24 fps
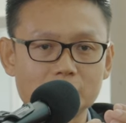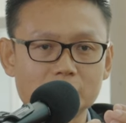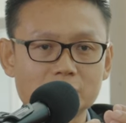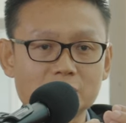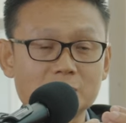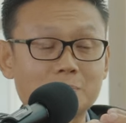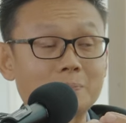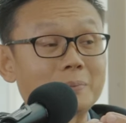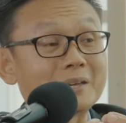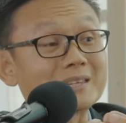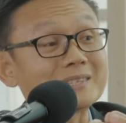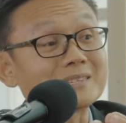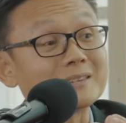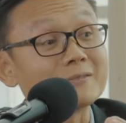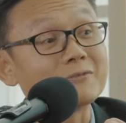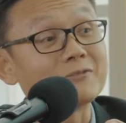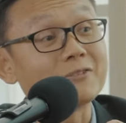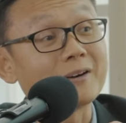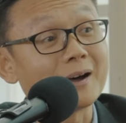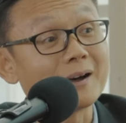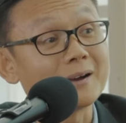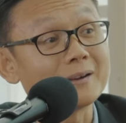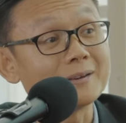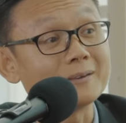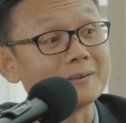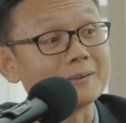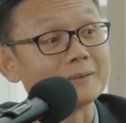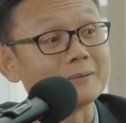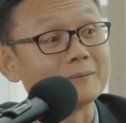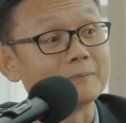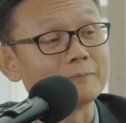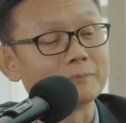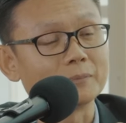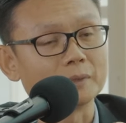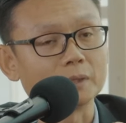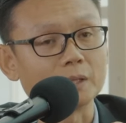specify
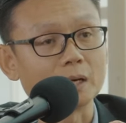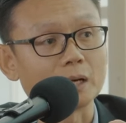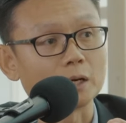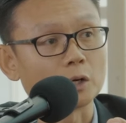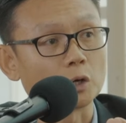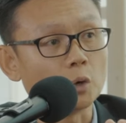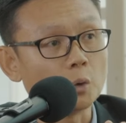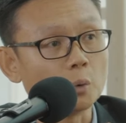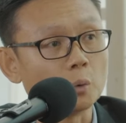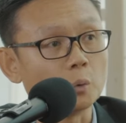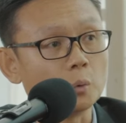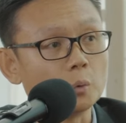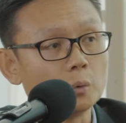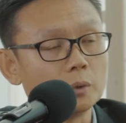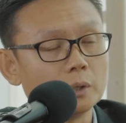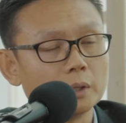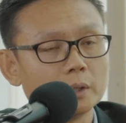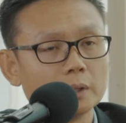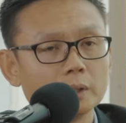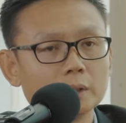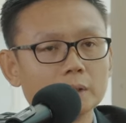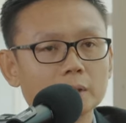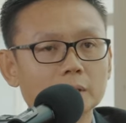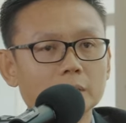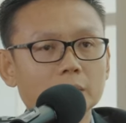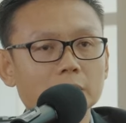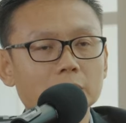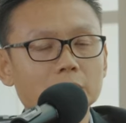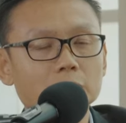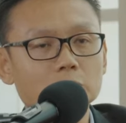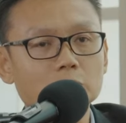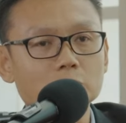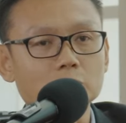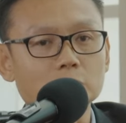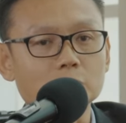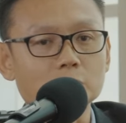their goal
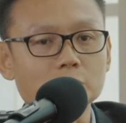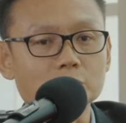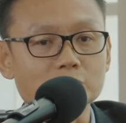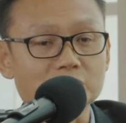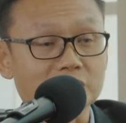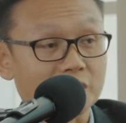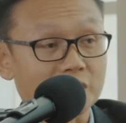into